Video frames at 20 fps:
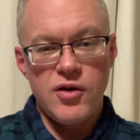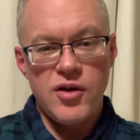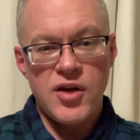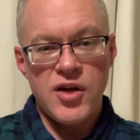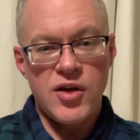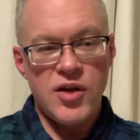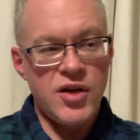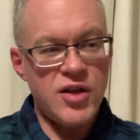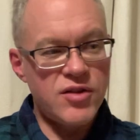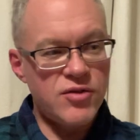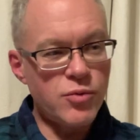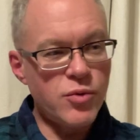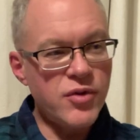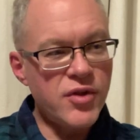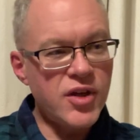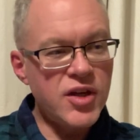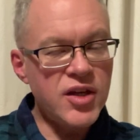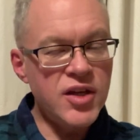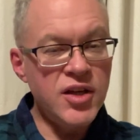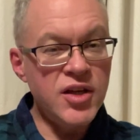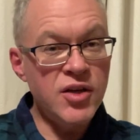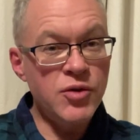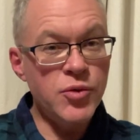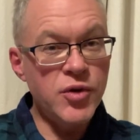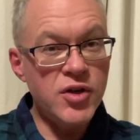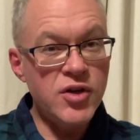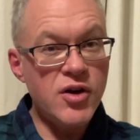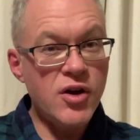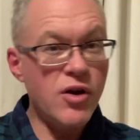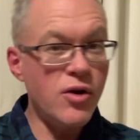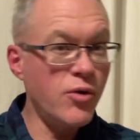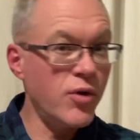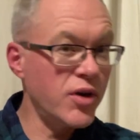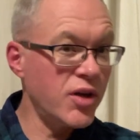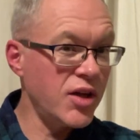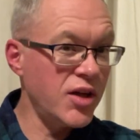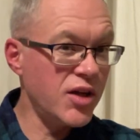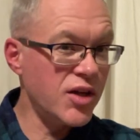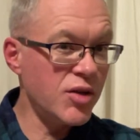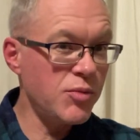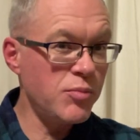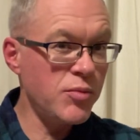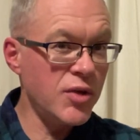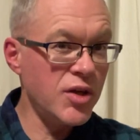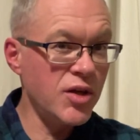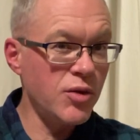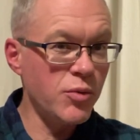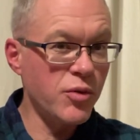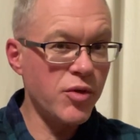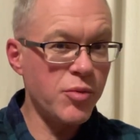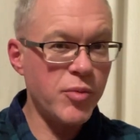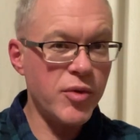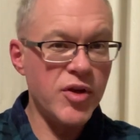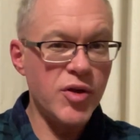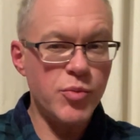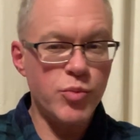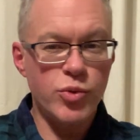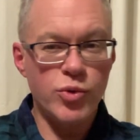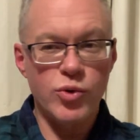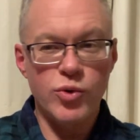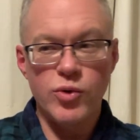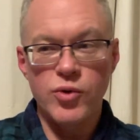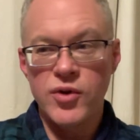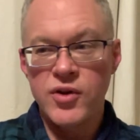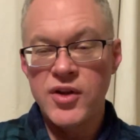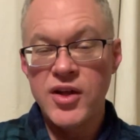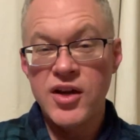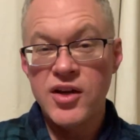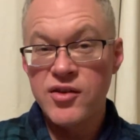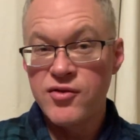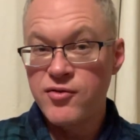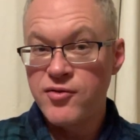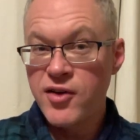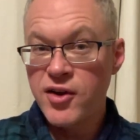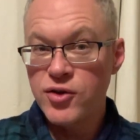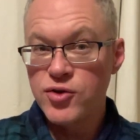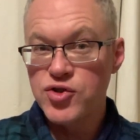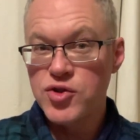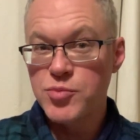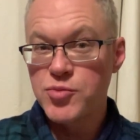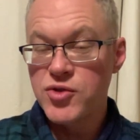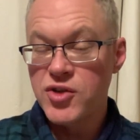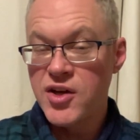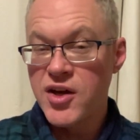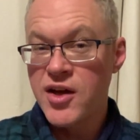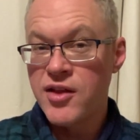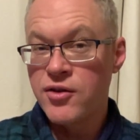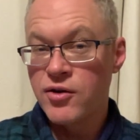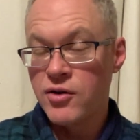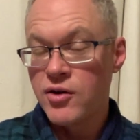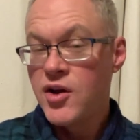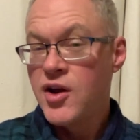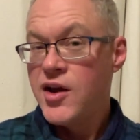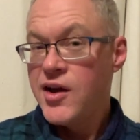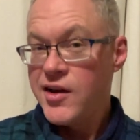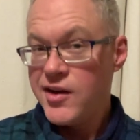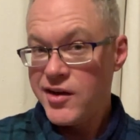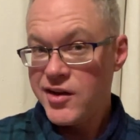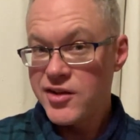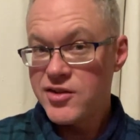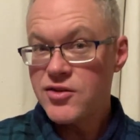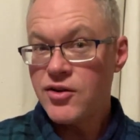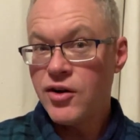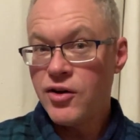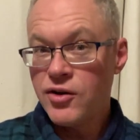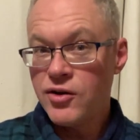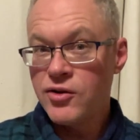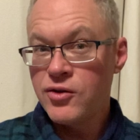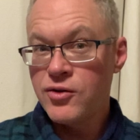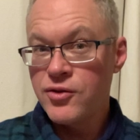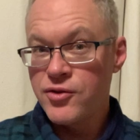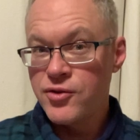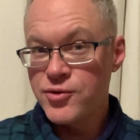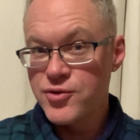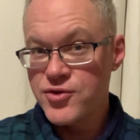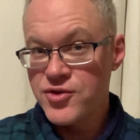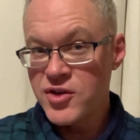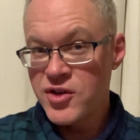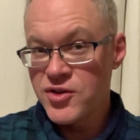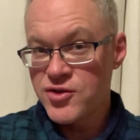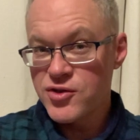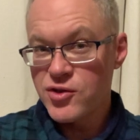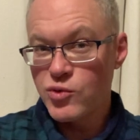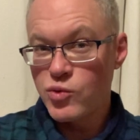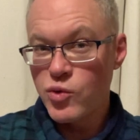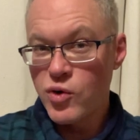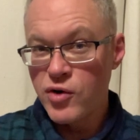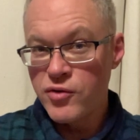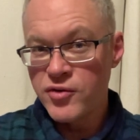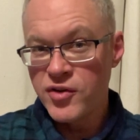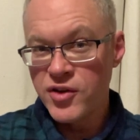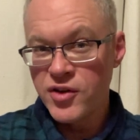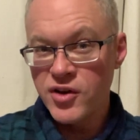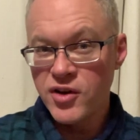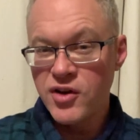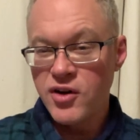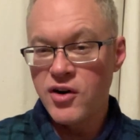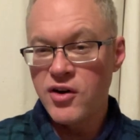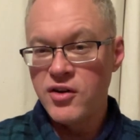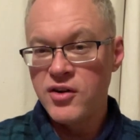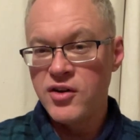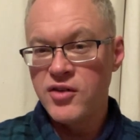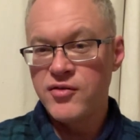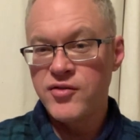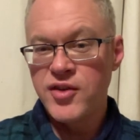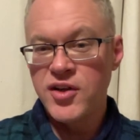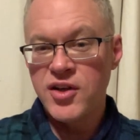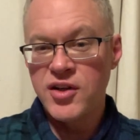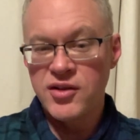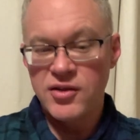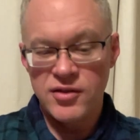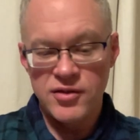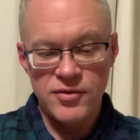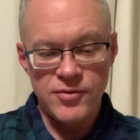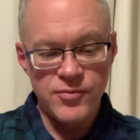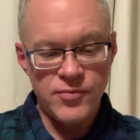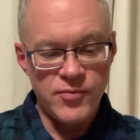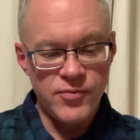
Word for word: And it's where the king would go and he could meet with people and they could fellowship together. It's all those things are woven in the Garden of Eden.